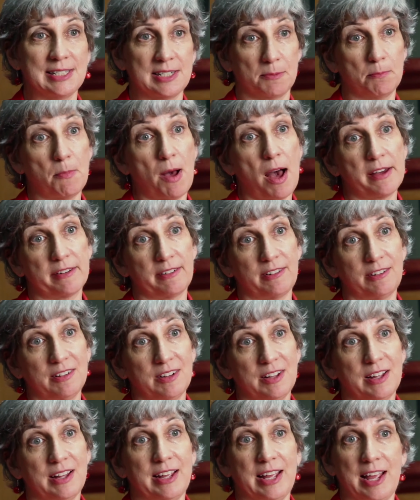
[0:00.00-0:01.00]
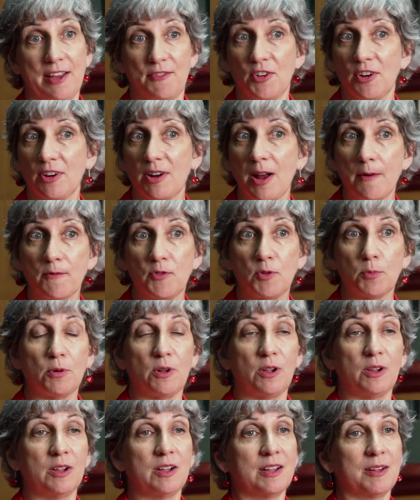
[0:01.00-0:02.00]
is to model. If you're
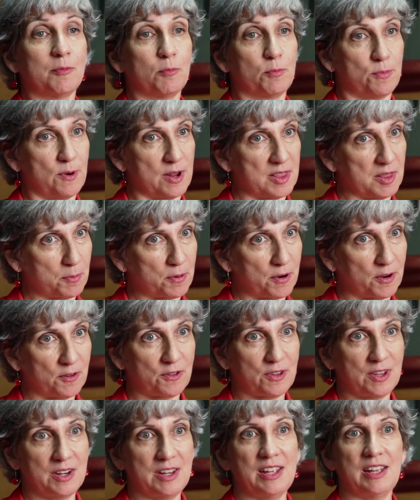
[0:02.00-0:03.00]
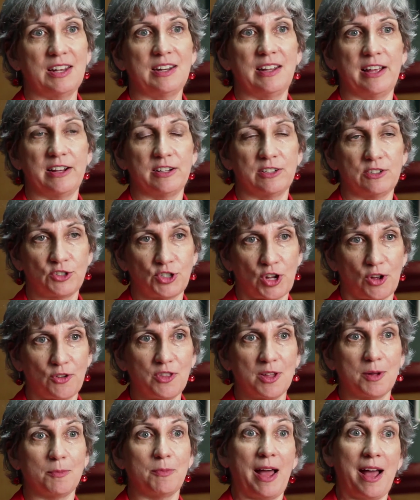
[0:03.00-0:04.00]
comfortable bring the person in and show
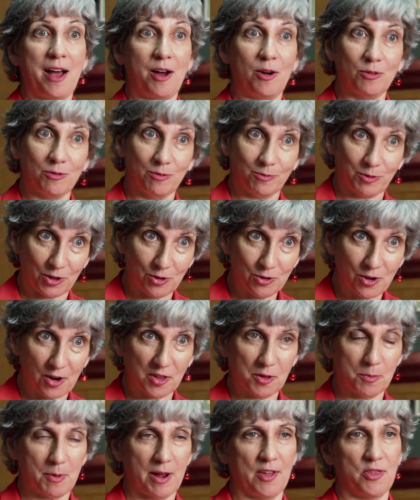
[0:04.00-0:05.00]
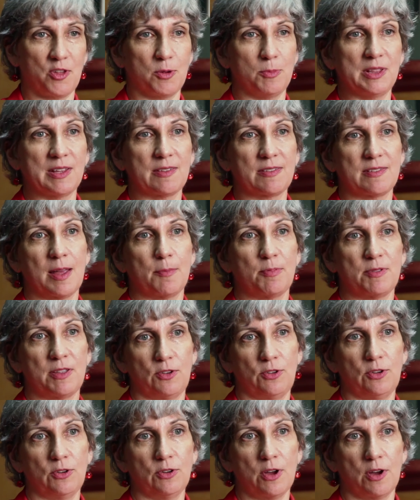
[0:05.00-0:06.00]
them how you go to the bathroom and the steps
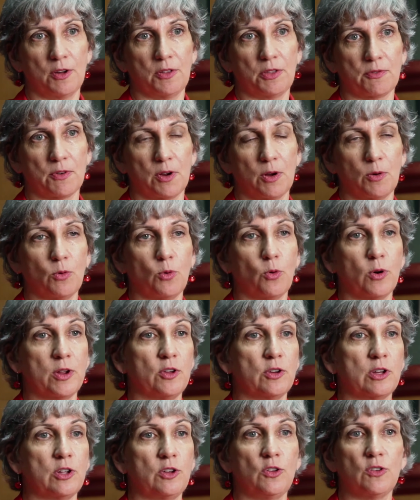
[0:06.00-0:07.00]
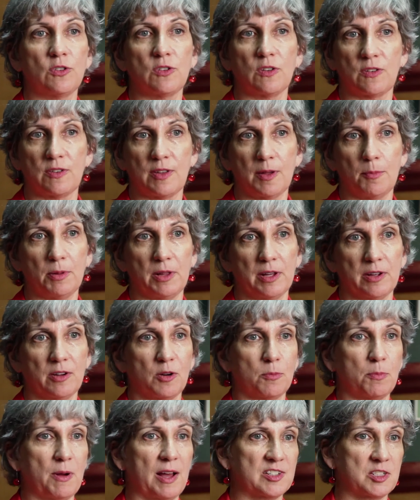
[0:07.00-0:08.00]
that you go through. Or you could use a
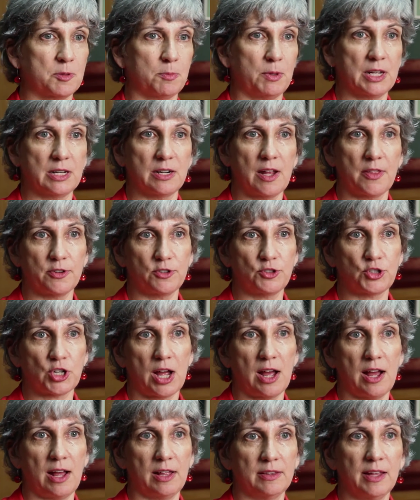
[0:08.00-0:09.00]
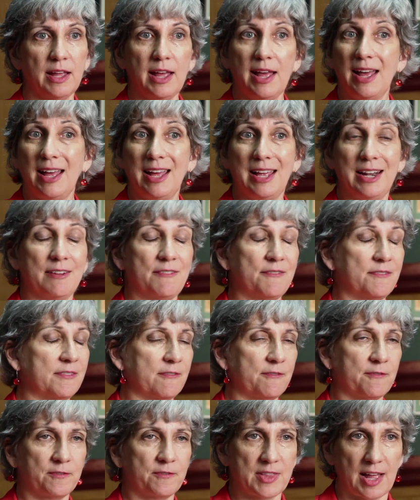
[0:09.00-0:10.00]
sibling or possibly another child. And if
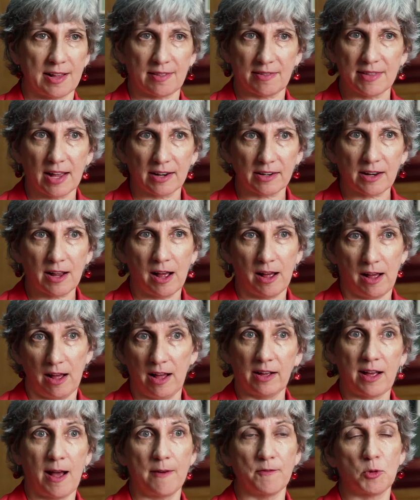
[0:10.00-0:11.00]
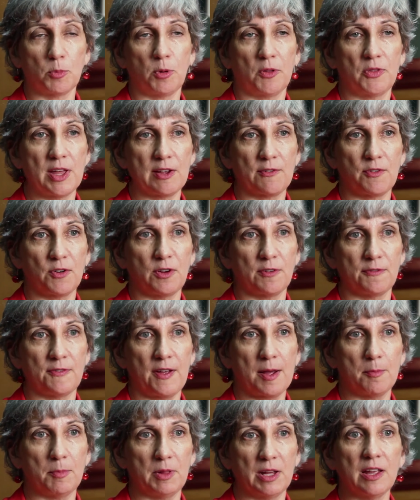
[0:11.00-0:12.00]
that's not a comfortable thing for your
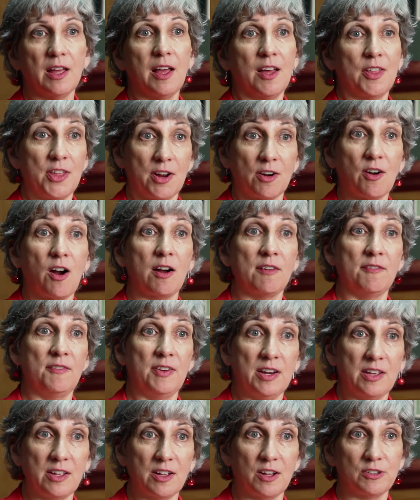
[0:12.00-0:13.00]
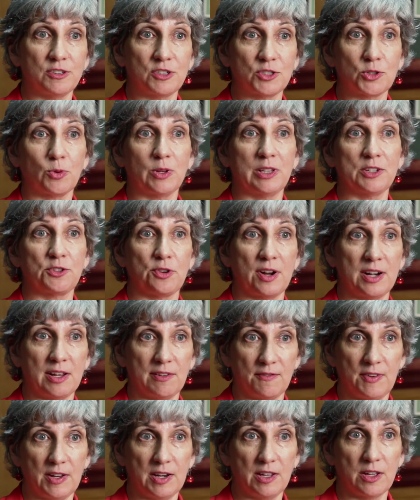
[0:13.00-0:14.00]
family, there are videos, toilet
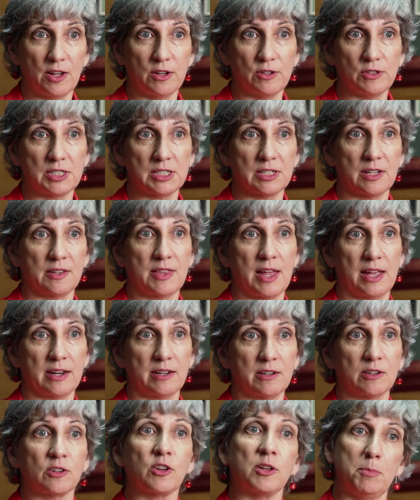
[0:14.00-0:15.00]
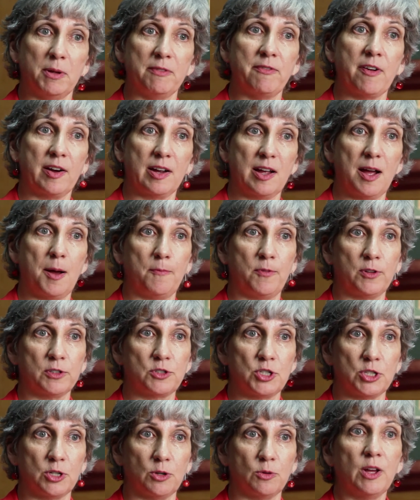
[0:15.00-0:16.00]
training videos, that could be very helpful
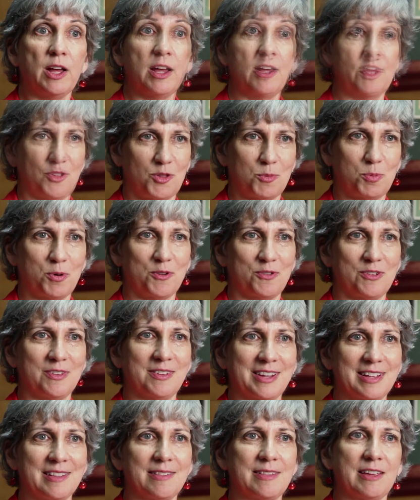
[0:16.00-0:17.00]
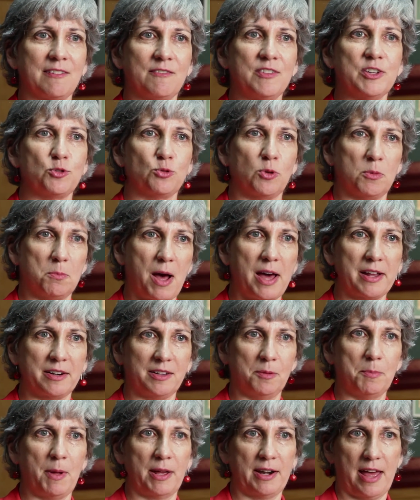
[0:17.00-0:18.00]
too, so the person can see a visual
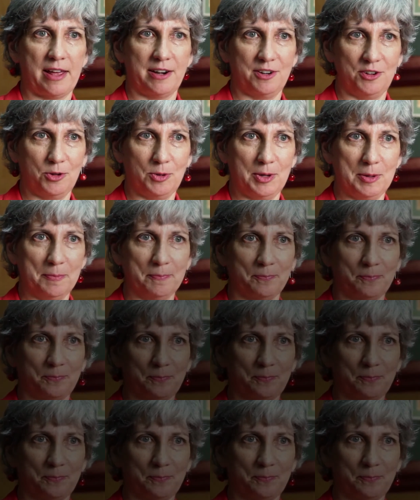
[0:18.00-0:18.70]
model about how to do it.